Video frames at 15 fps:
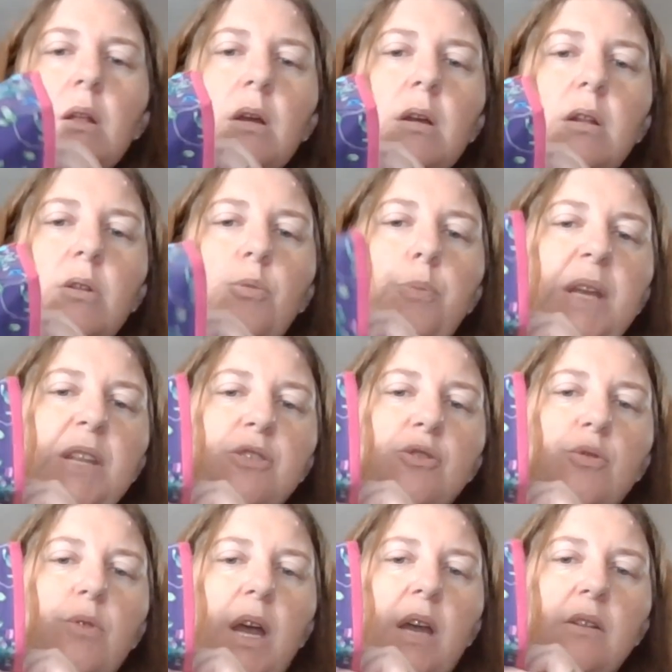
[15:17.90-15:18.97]
like a little
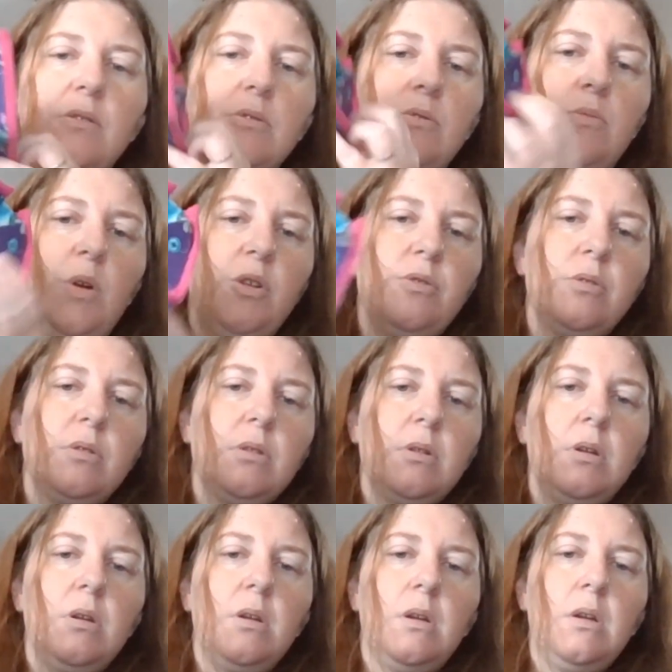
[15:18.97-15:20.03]
pencil case almost,
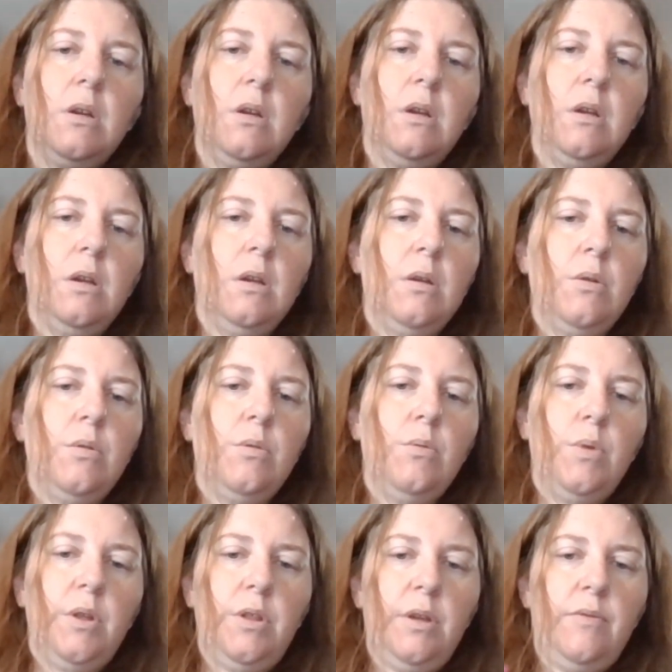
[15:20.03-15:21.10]

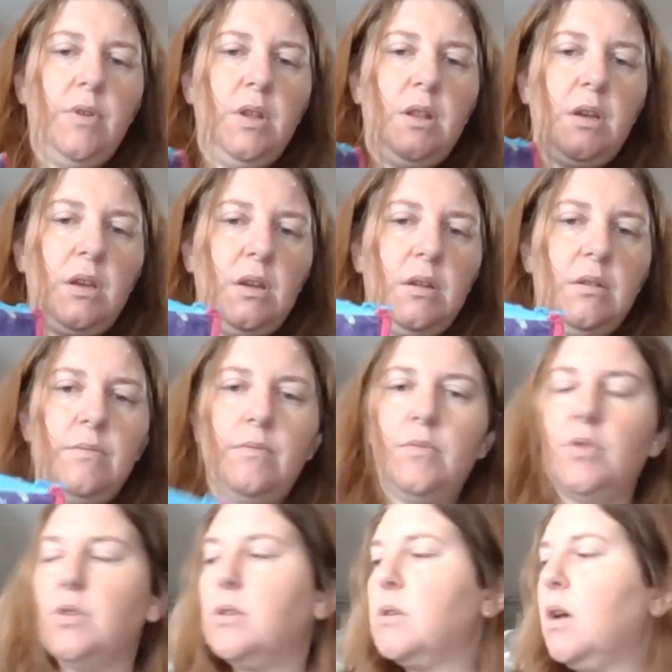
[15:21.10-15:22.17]
with everything in it,
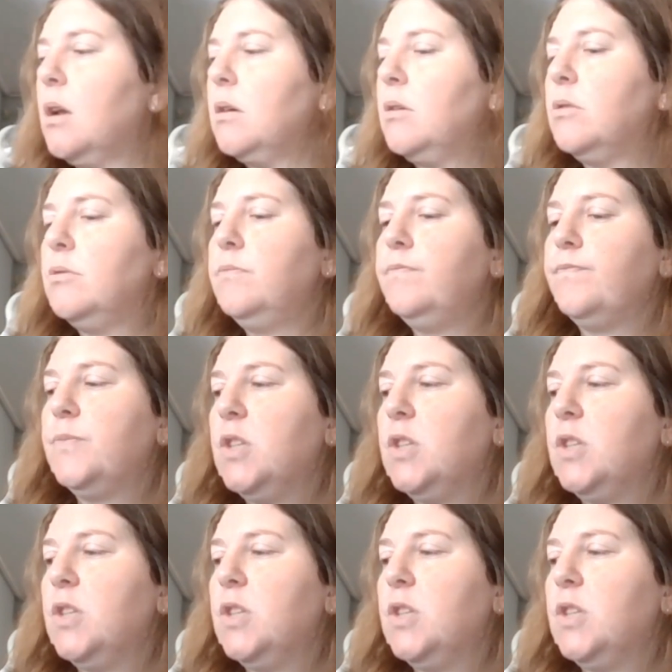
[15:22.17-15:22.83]
which is kind of cool.